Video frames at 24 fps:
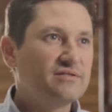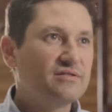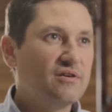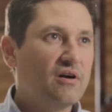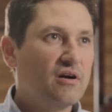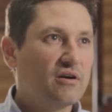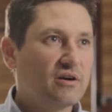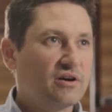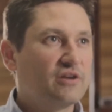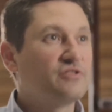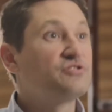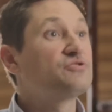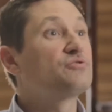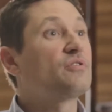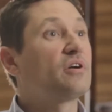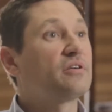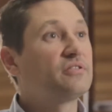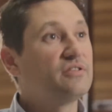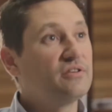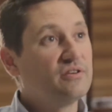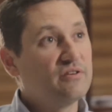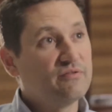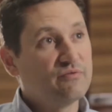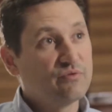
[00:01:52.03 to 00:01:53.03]
are
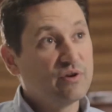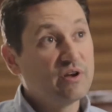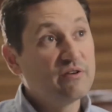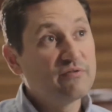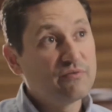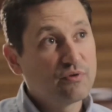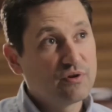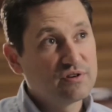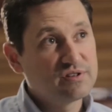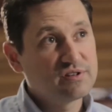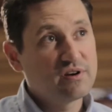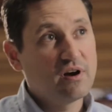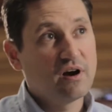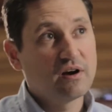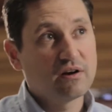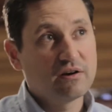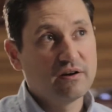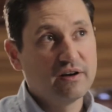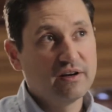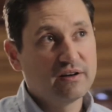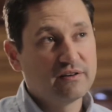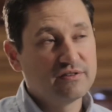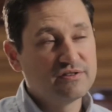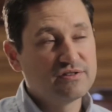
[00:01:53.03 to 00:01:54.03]
constructed of reinforced
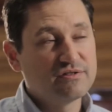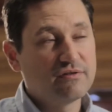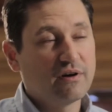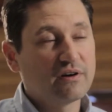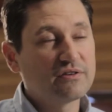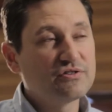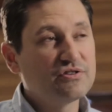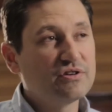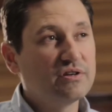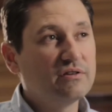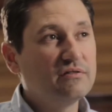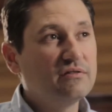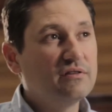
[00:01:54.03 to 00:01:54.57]
concrete construction.